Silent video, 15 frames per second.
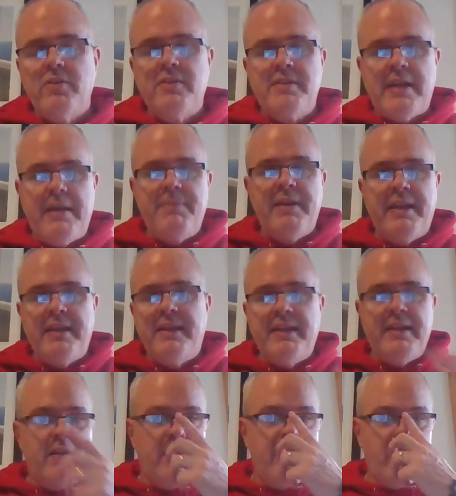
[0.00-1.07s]
typing it
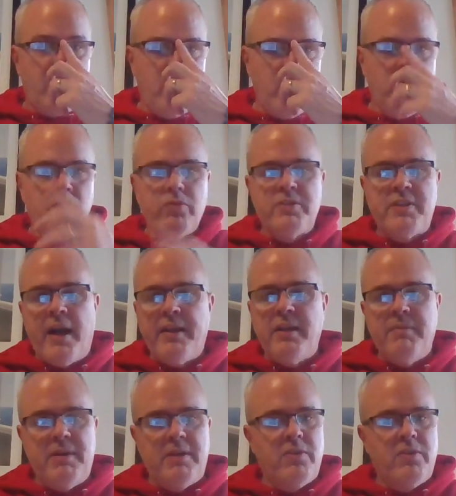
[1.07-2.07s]
in on a Google document